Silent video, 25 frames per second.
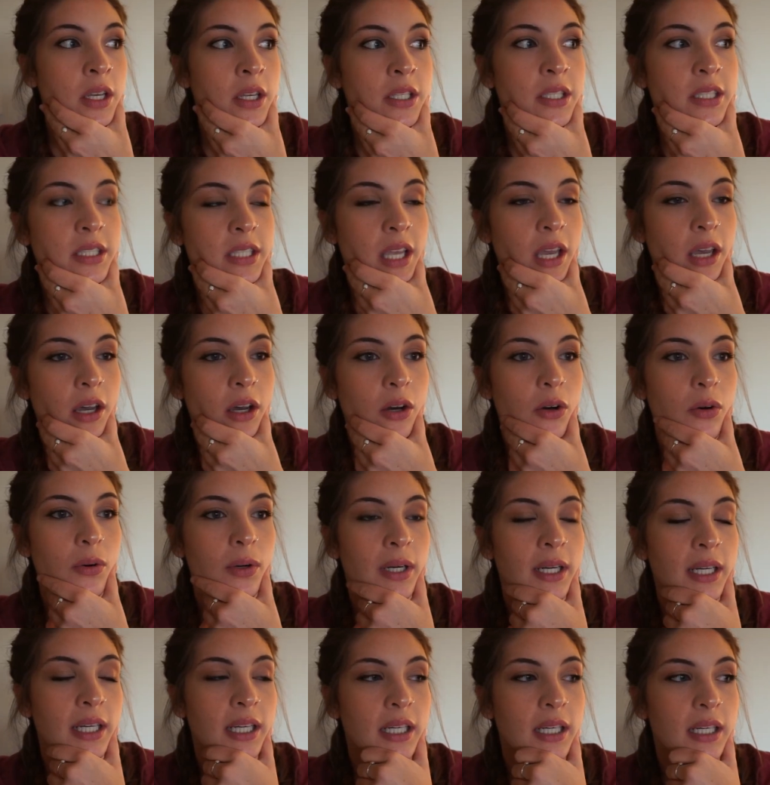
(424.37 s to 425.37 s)

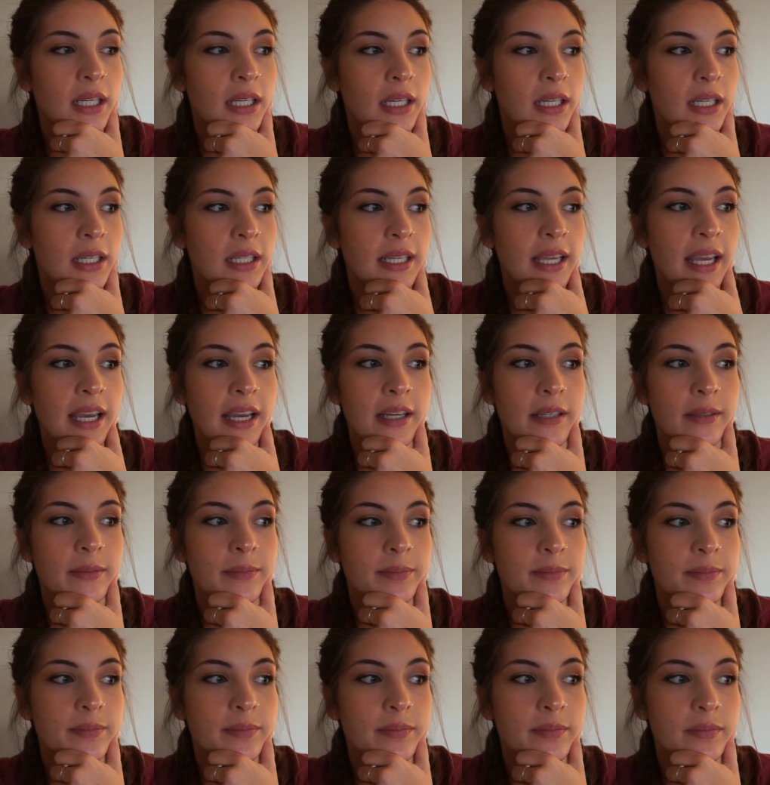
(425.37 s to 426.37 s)
So yeah,
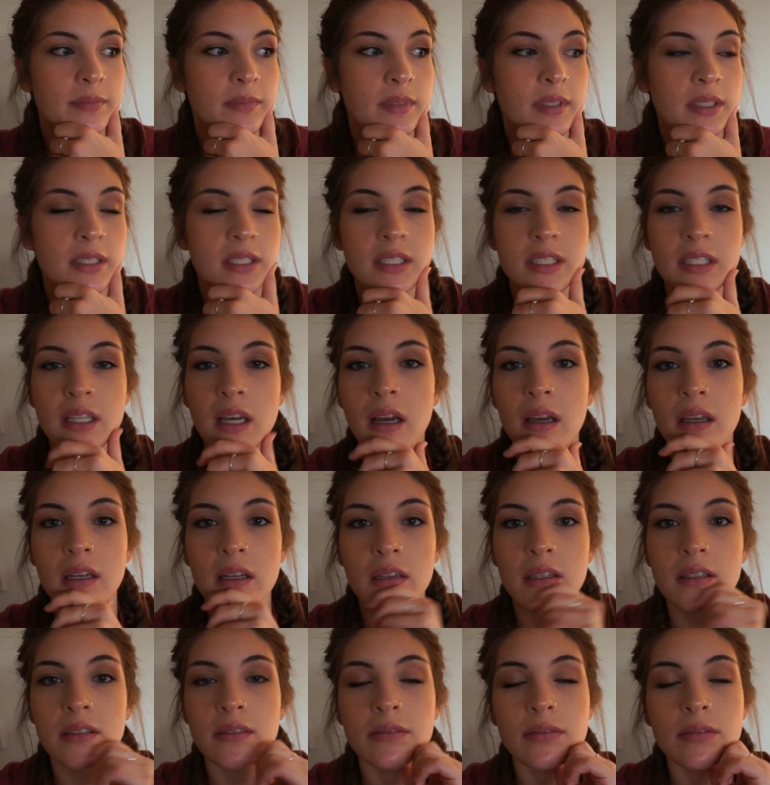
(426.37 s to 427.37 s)
that's
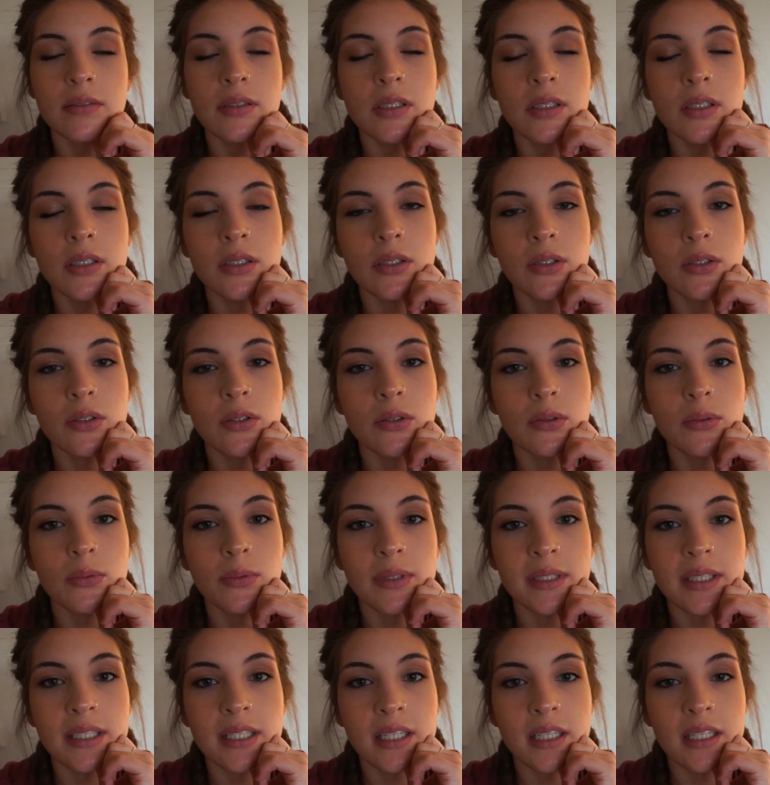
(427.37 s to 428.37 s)
kind of
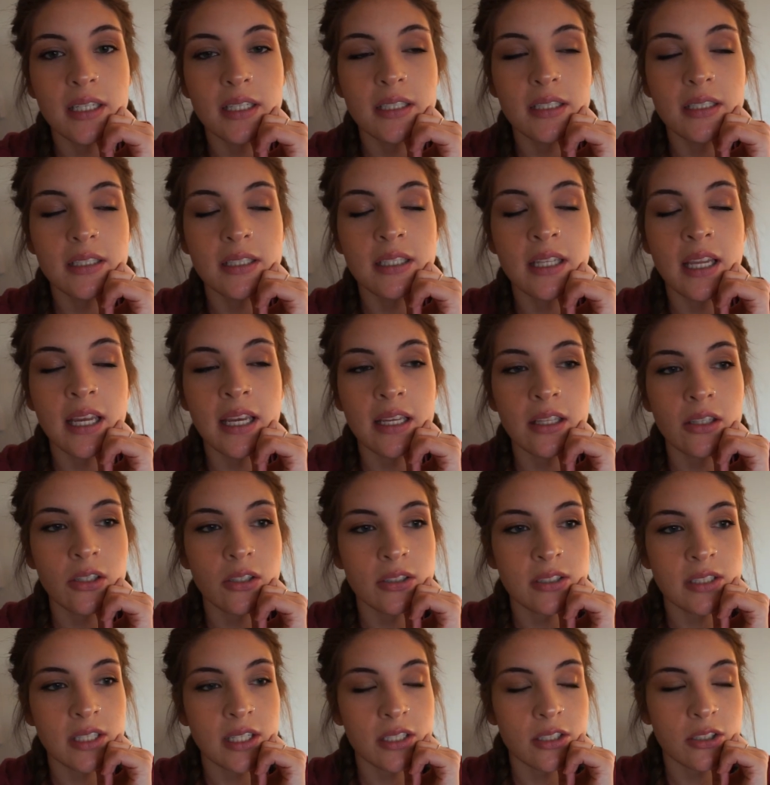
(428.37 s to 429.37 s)
what the day
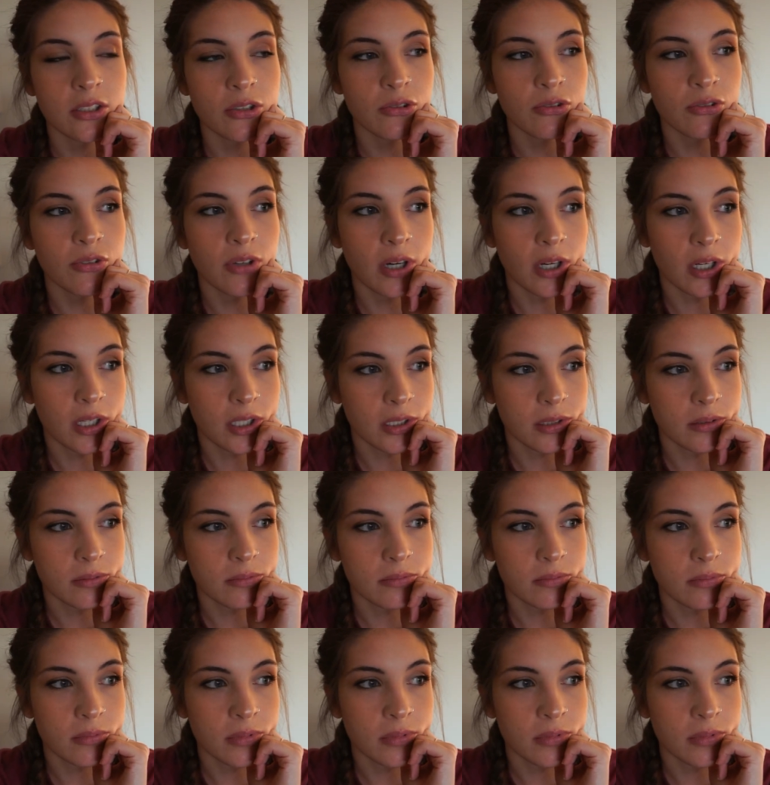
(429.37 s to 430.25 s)
looks like so far.